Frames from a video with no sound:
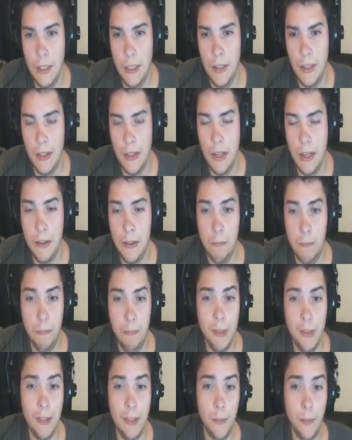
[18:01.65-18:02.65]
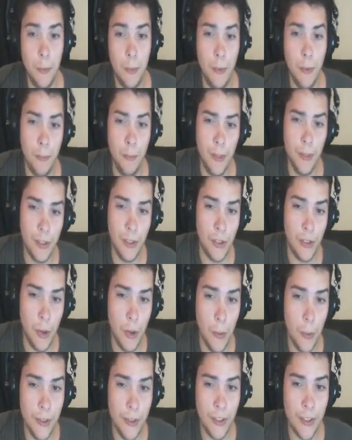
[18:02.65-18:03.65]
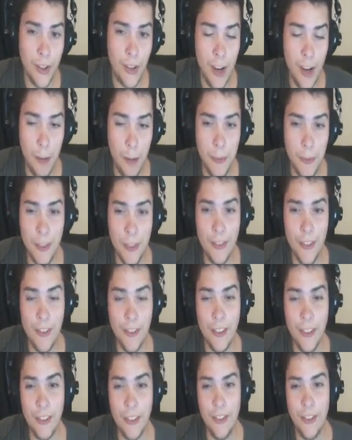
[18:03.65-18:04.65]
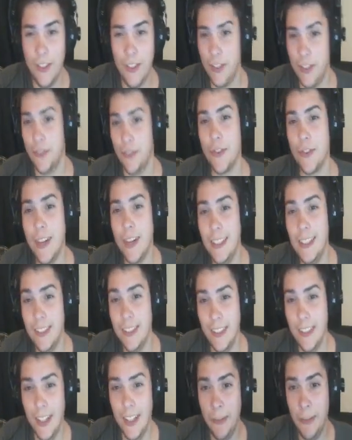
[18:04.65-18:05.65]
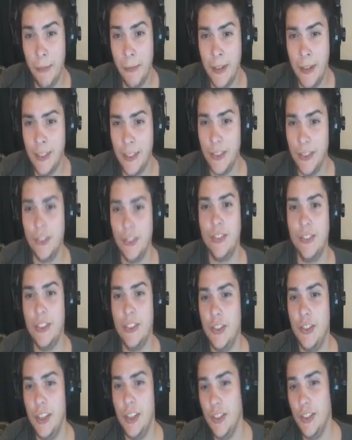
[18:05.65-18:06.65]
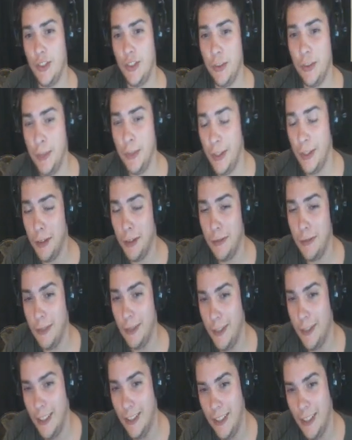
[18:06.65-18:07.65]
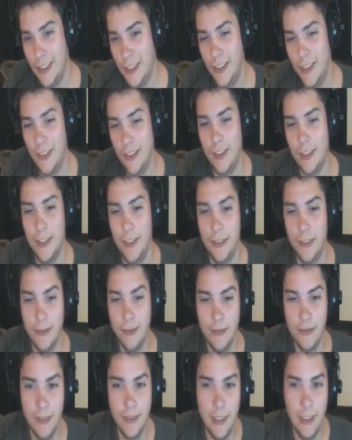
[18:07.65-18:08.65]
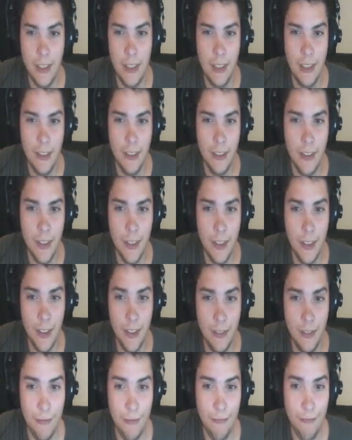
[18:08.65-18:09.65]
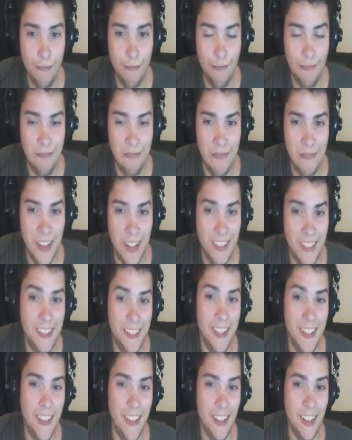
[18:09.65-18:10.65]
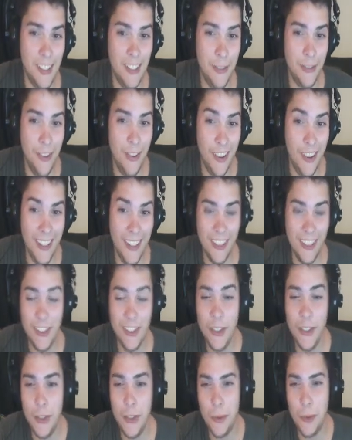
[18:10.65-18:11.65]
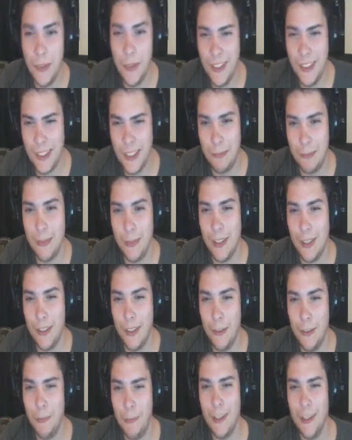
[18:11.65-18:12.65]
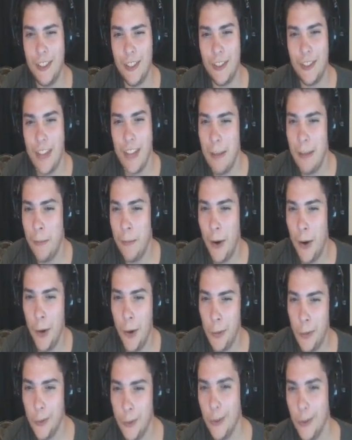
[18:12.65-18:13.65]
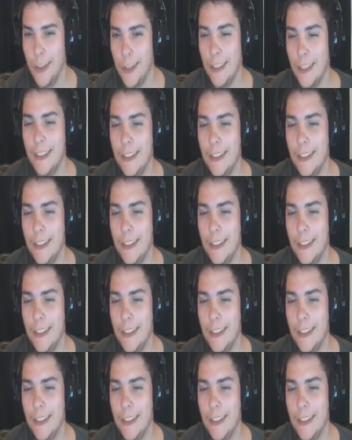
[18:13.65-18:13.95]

Blizzard always copies things just right and manages to change them enough. So, I'd say that's fine as usual. It's a Blizzard MO, really.